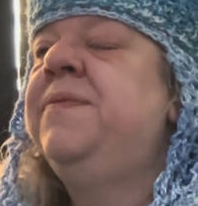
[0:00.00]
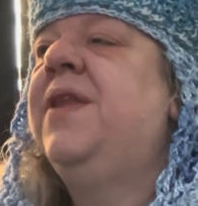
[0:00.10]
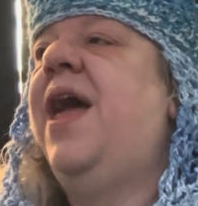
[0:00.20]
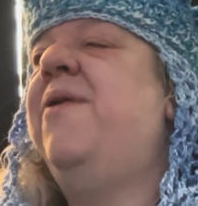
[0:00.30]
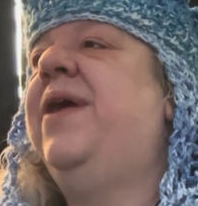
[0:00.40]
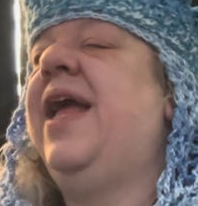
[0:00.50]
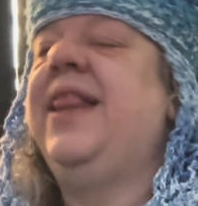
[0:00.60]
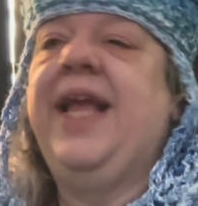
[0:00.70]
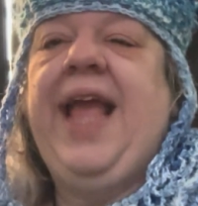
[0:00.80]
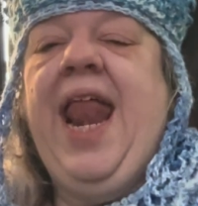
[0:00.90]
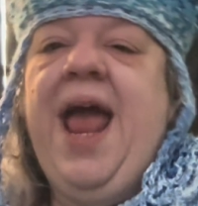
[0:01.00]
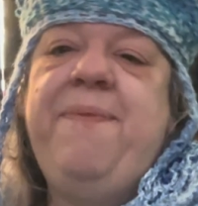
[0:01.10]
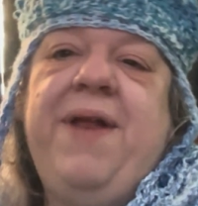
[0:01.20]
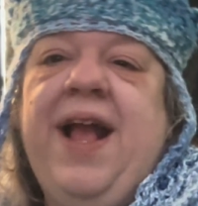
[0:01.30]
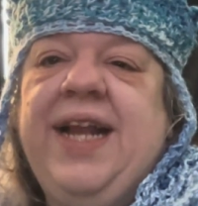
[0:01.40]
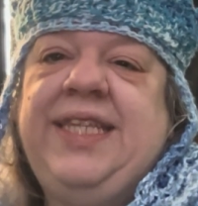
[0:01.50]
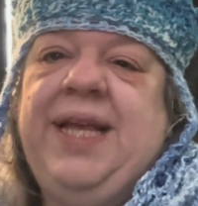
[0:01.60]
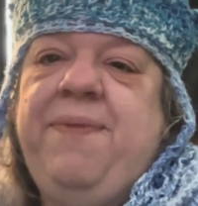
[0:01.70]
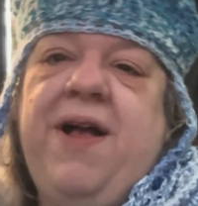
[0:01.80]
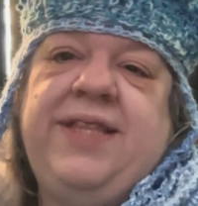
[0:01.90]
I would get like, get up, you're not going to
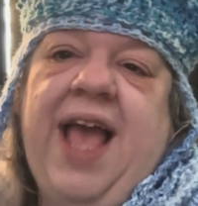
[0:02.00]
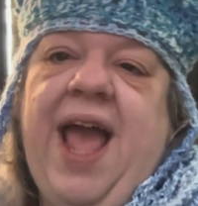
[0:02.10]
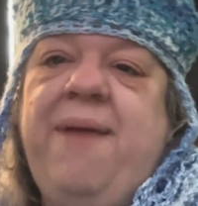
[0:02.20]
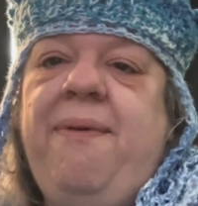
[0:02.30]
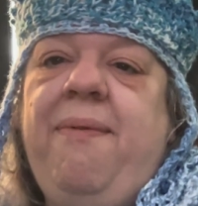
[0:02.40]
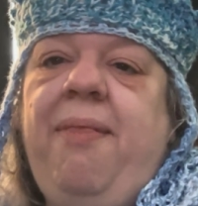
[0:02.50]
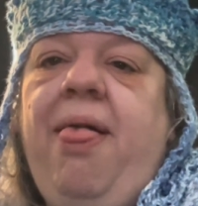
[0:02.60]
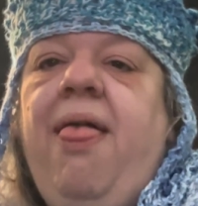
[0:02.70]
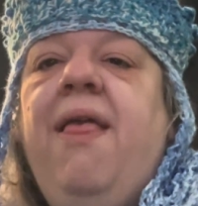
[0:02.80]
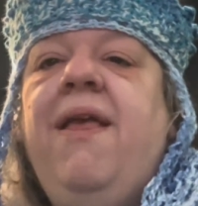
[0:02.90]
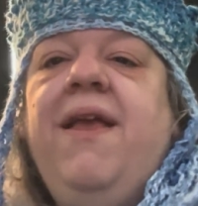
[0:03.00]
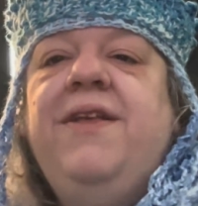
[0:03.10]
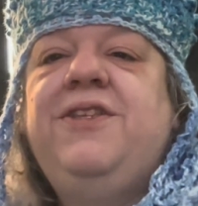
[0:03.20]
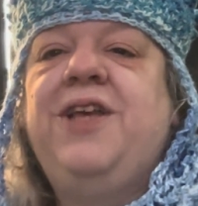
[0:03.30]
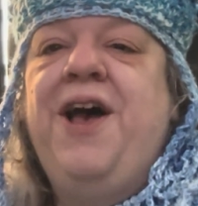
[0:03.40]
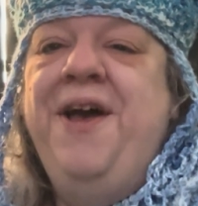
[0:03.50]
sleep all day, blah, blah, blah. So...